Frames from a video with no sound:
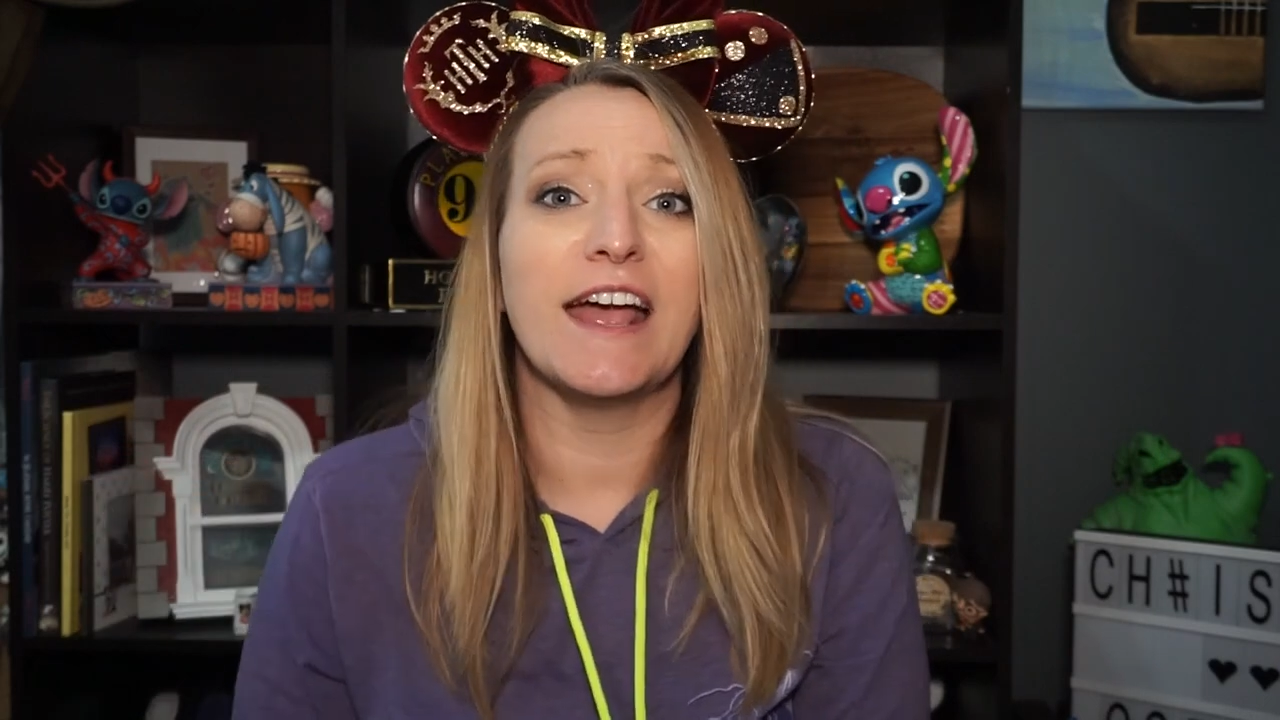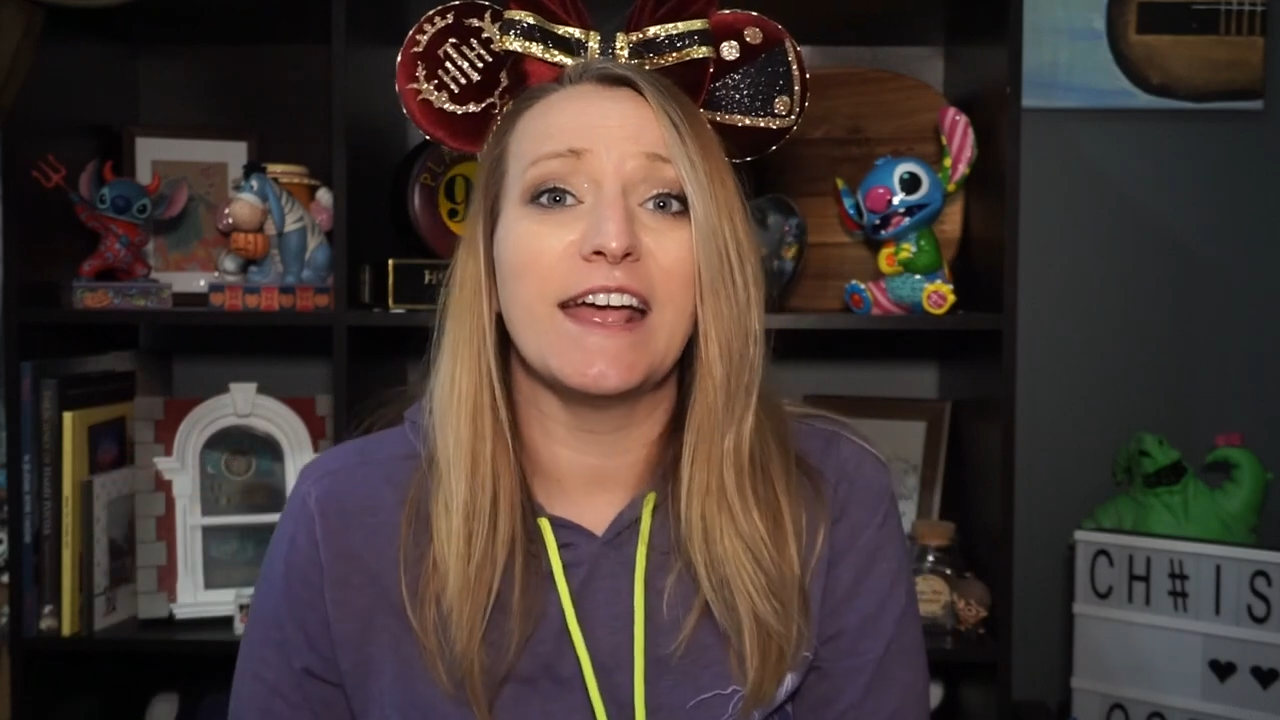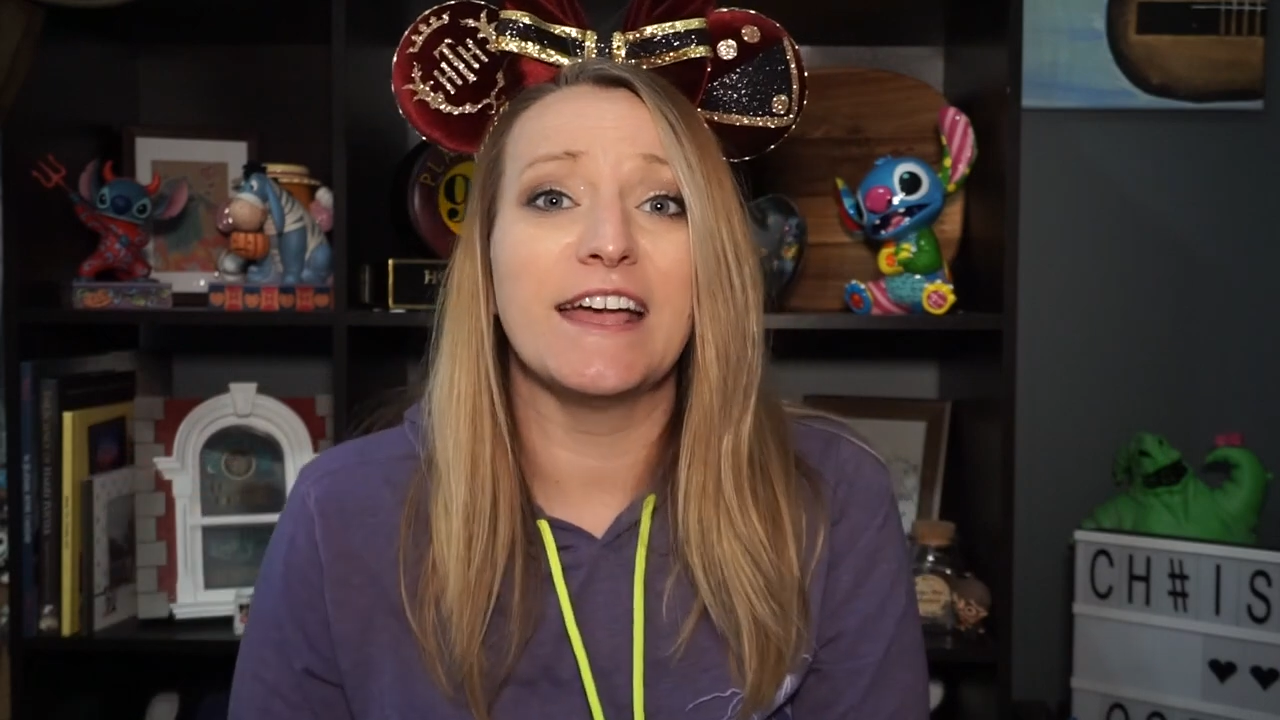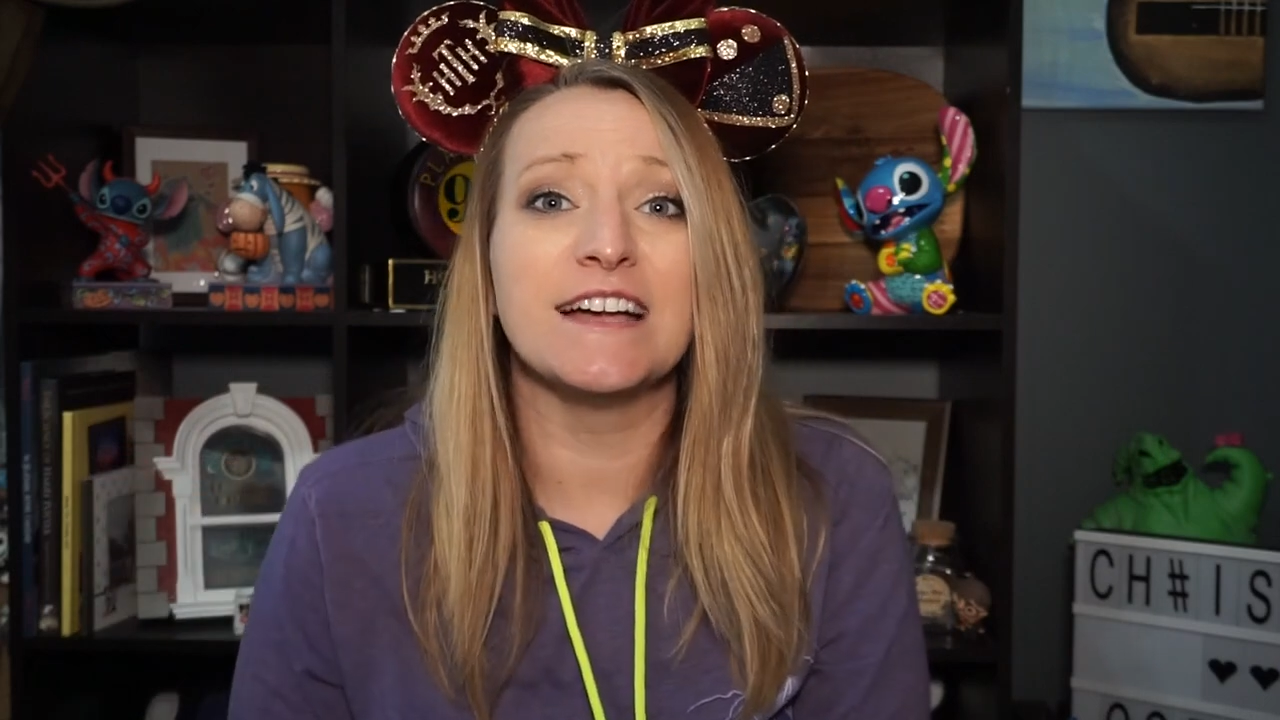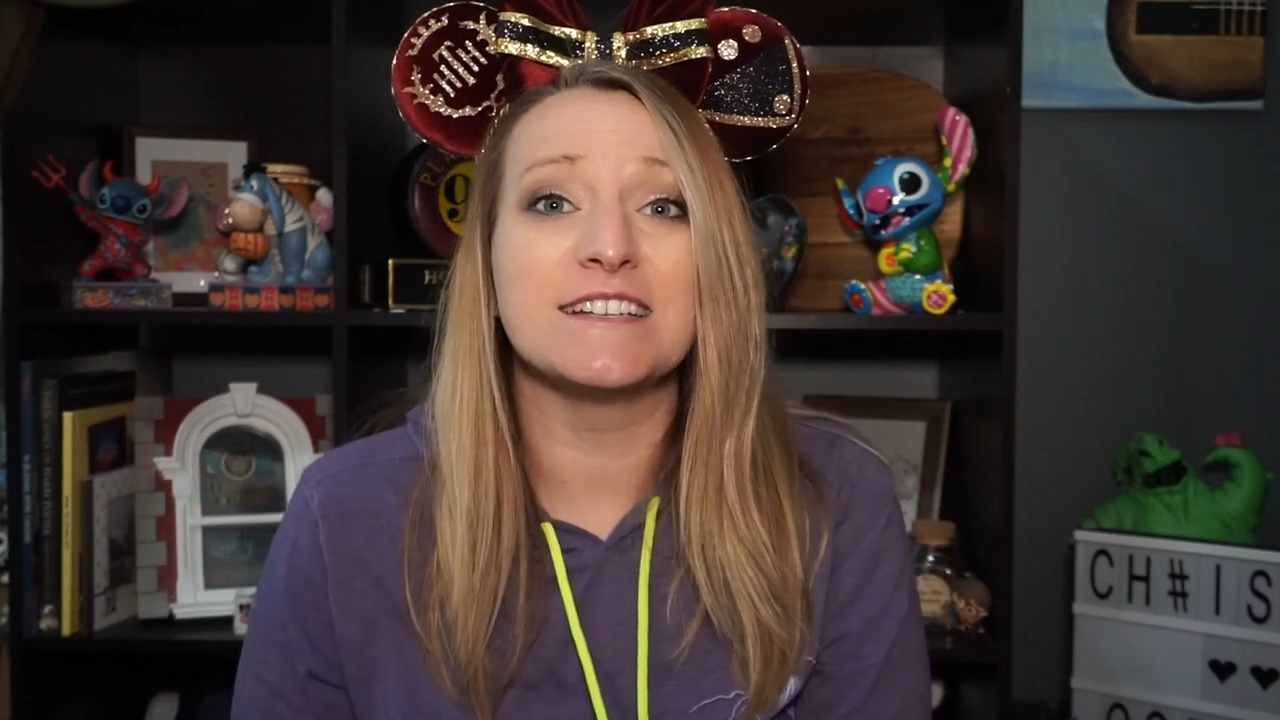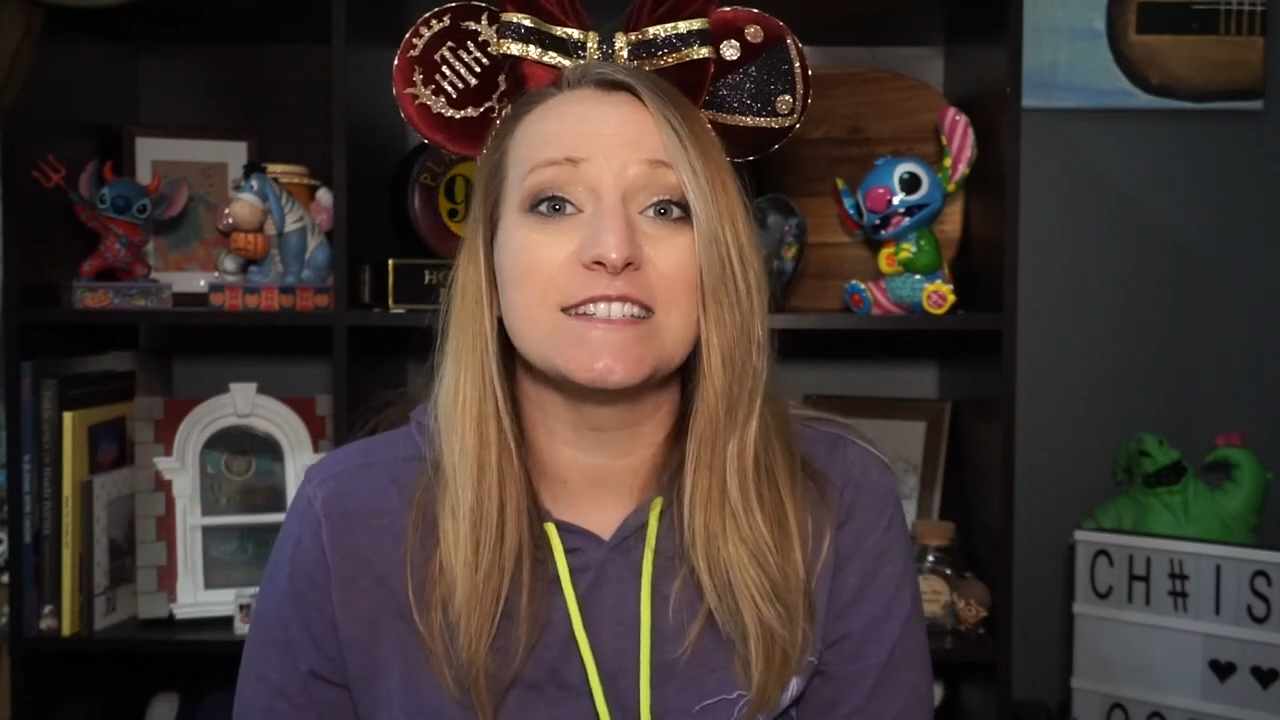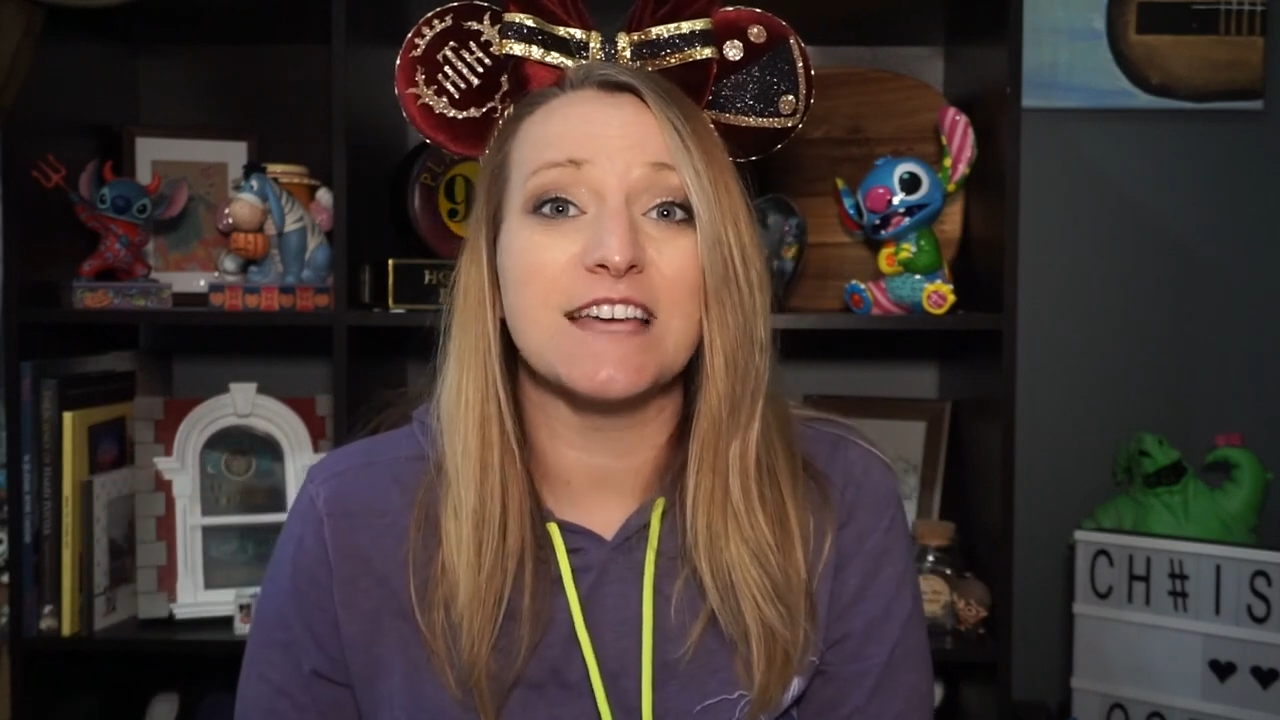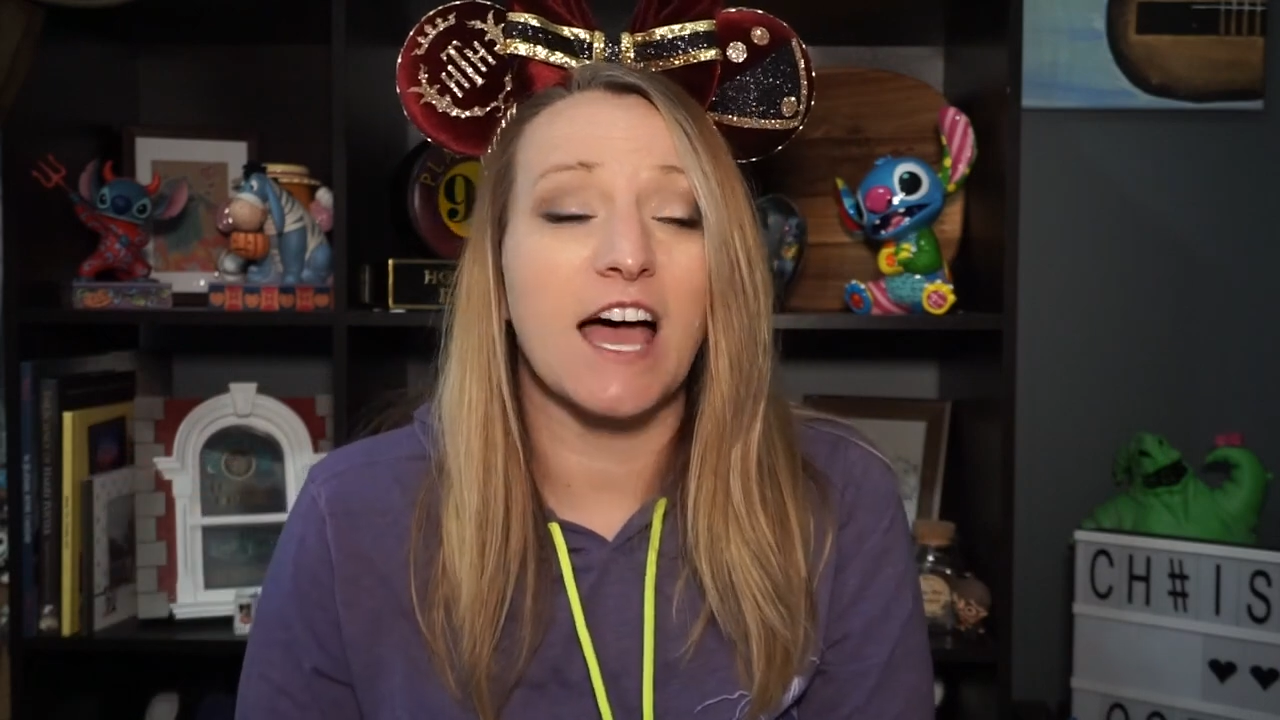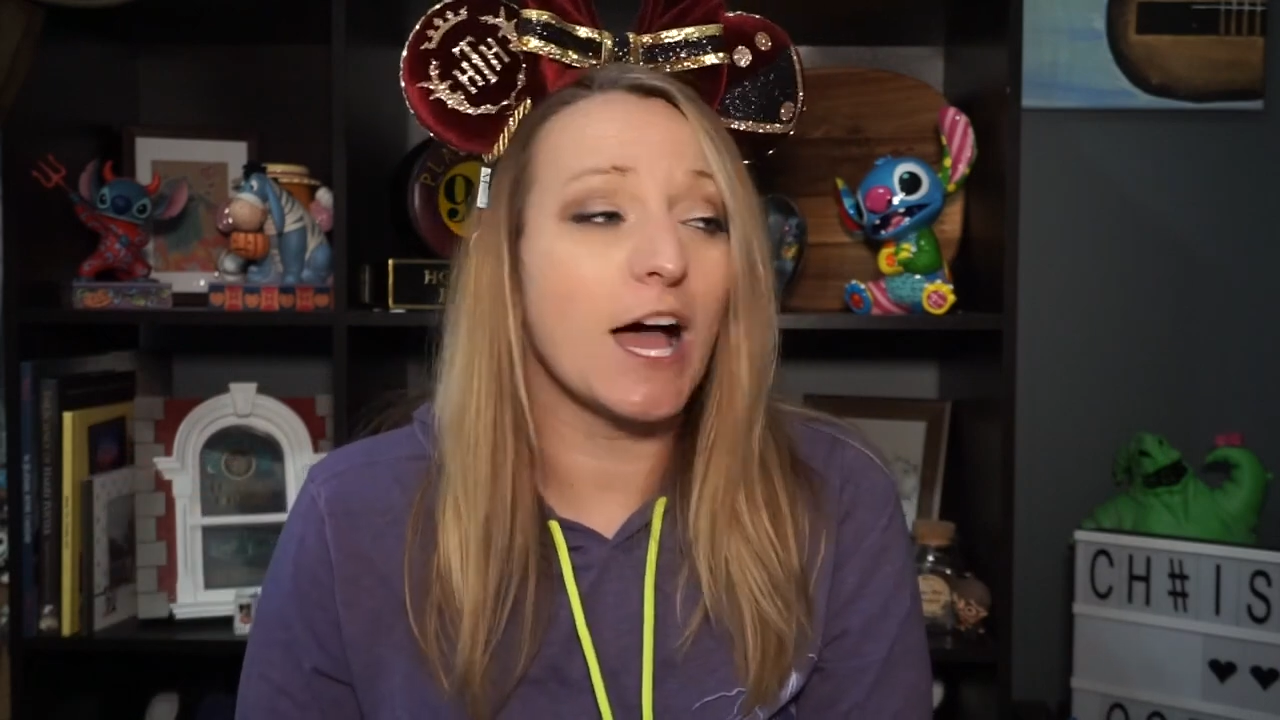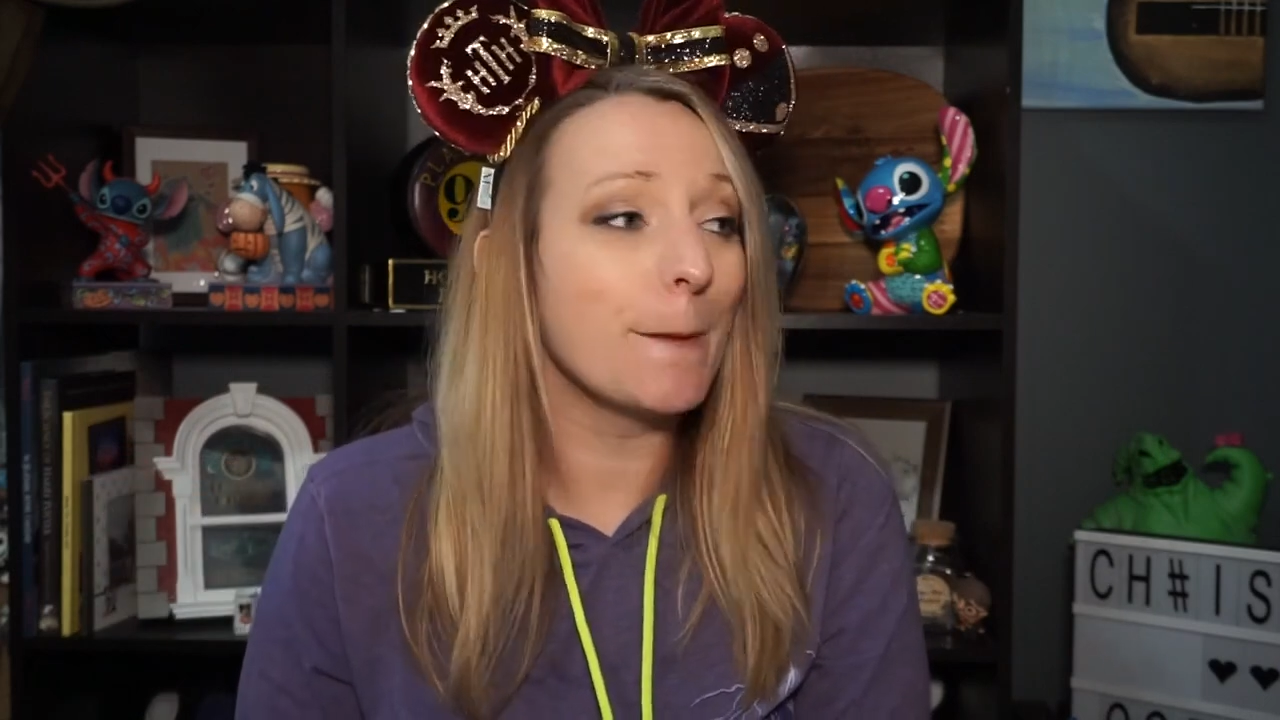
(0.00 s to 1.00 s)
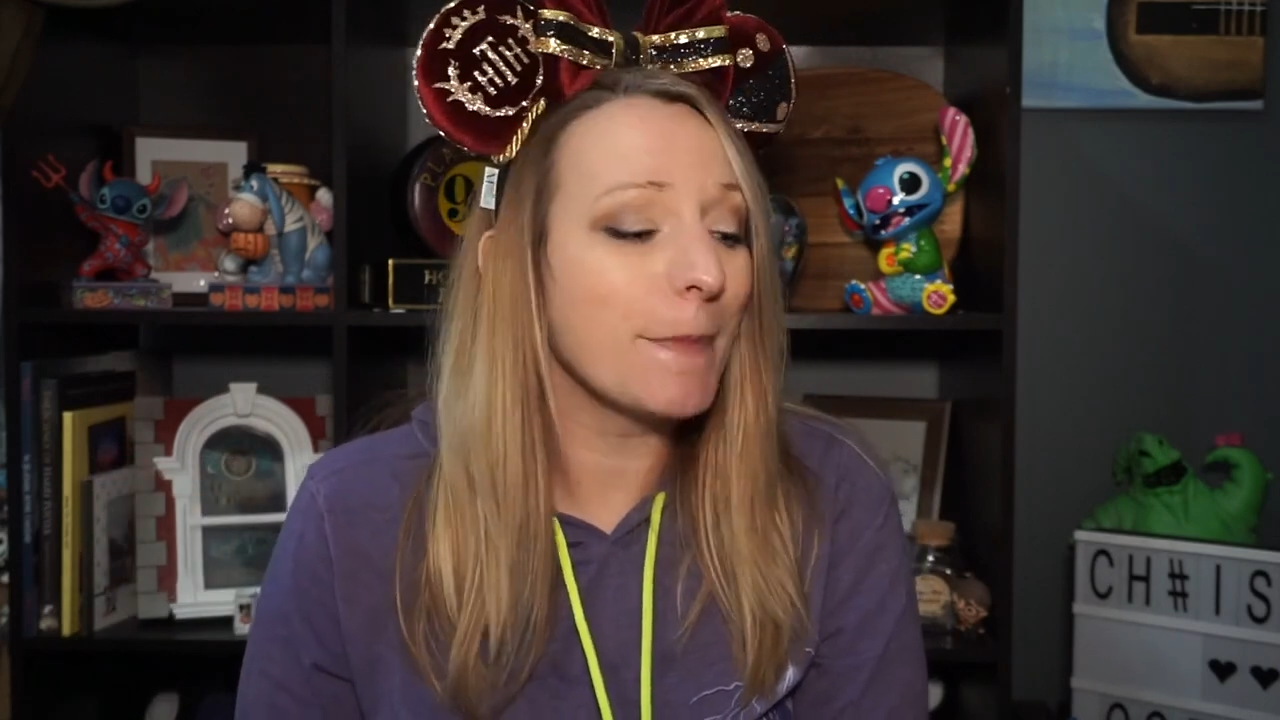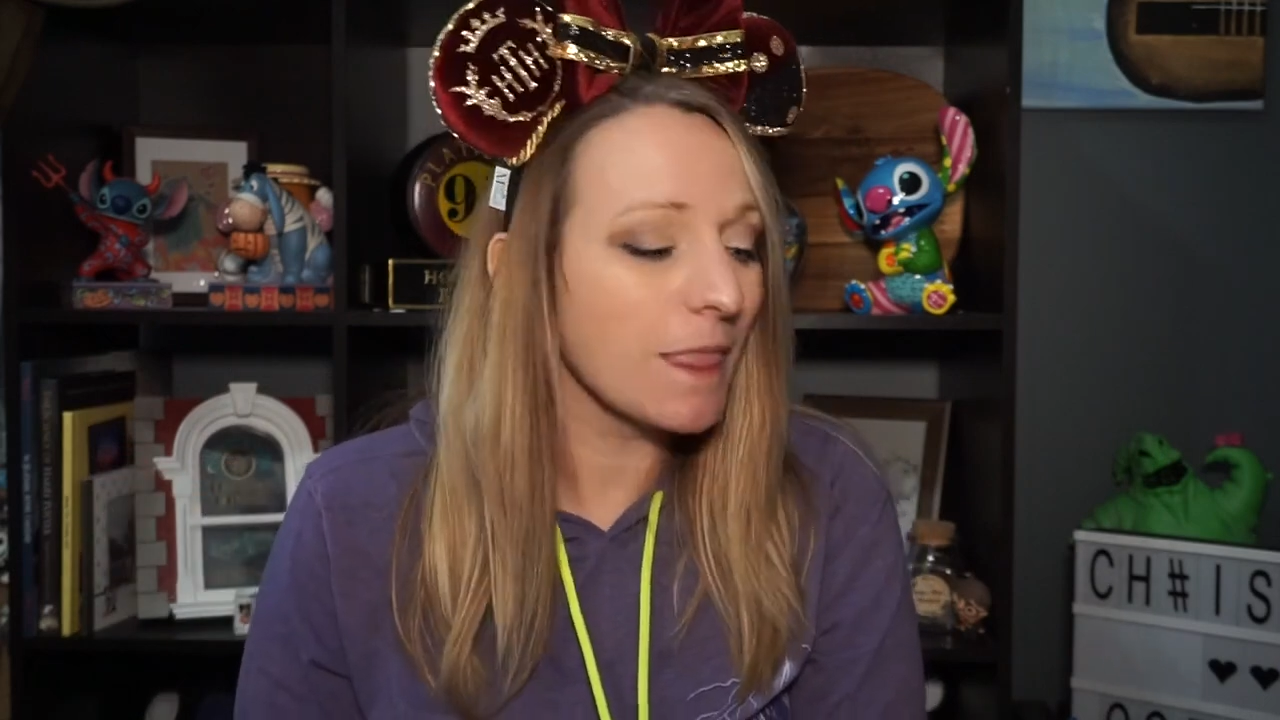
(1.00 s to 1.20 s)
and um,